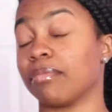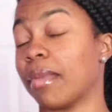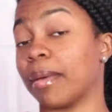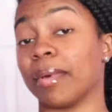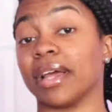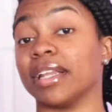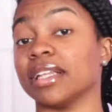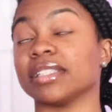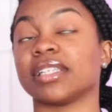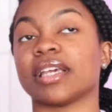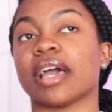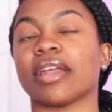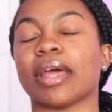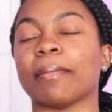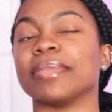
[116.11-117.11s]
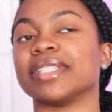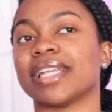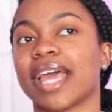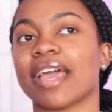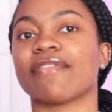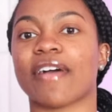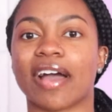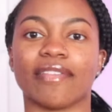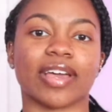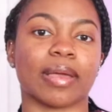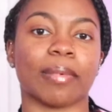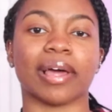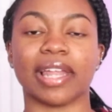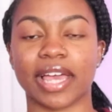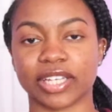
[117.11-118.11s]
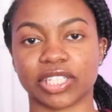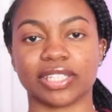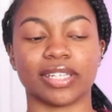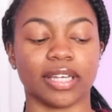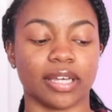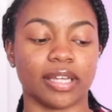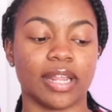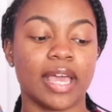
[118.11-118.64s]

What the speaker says: Maybe I didn't tell y'all that, but today at 5 I get my lashes done.